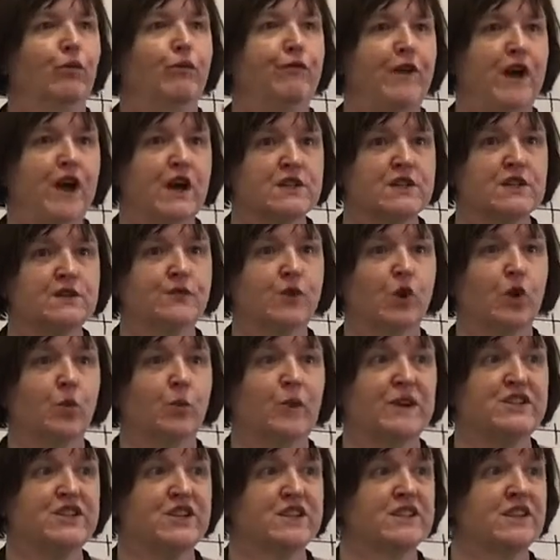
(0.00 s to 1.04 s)
first of all,
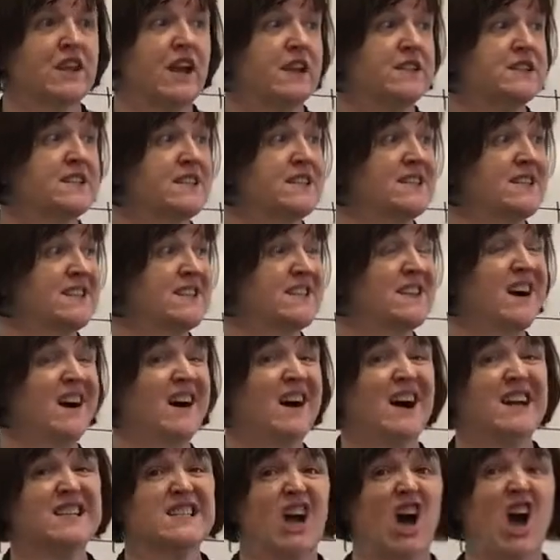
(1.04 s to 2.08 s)
we're just going to
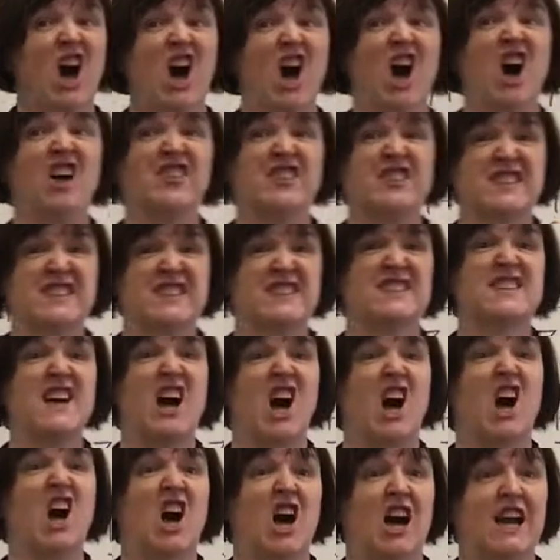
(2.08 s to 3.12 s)
decide, are the
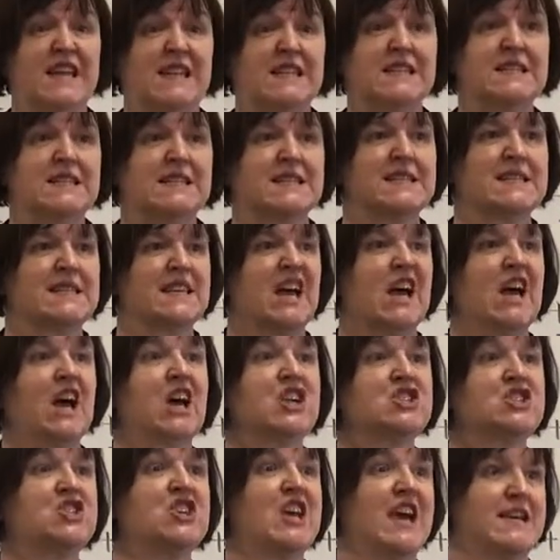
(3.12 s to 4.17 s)
signs
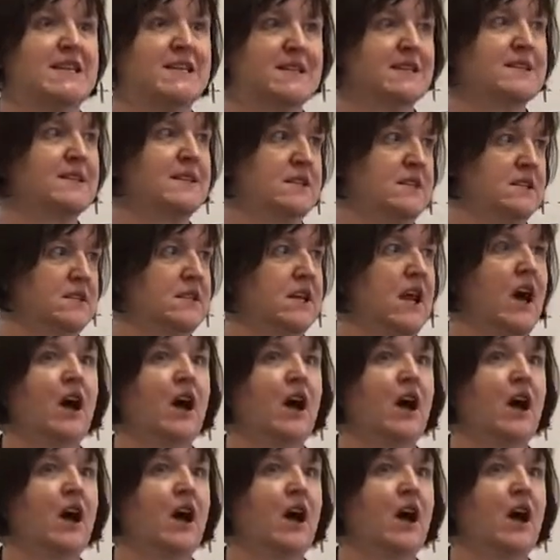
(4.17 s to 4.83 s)
adjacent?